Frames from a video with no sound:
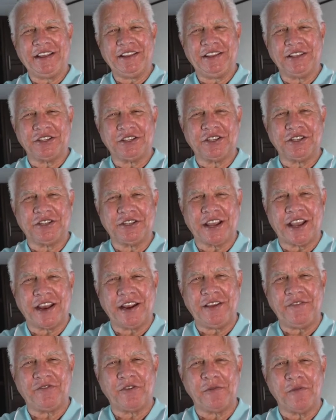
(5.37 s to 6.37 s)
this is
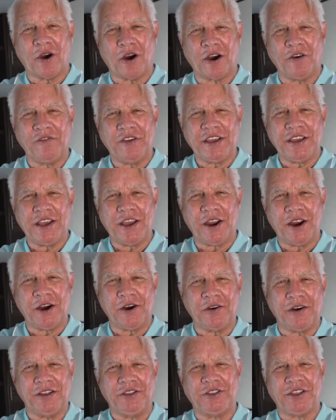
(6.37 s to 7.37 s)
Eddie from RV
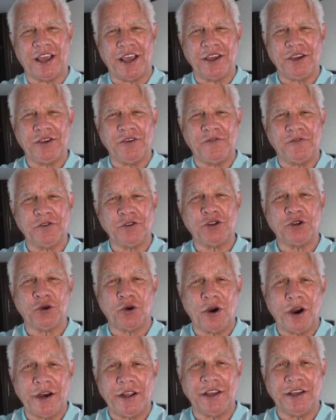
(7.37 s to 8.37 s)
Air and thank you for
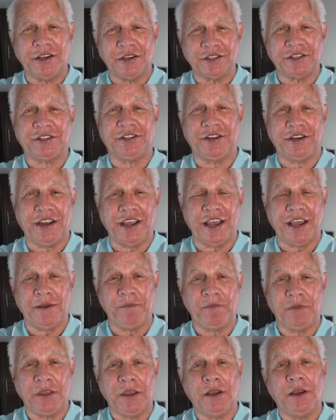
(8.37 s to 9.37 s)
joining us today.
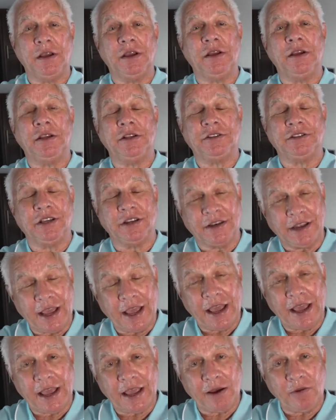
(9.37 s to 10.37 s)

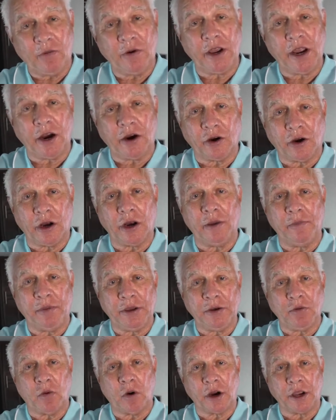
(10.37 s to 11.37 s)
Today we are going to
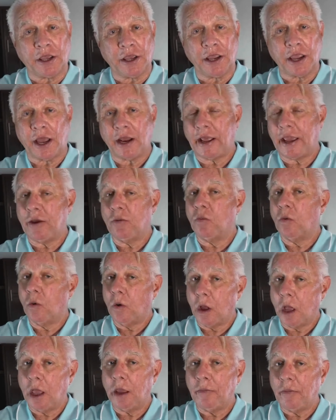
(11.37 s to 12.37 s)
be working on a
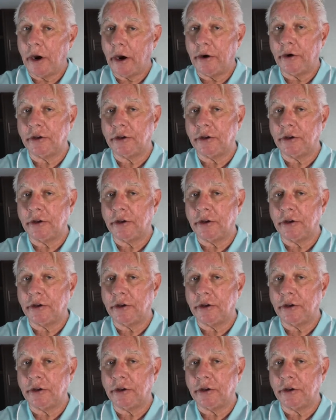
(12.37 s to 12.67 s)
Wal-Mart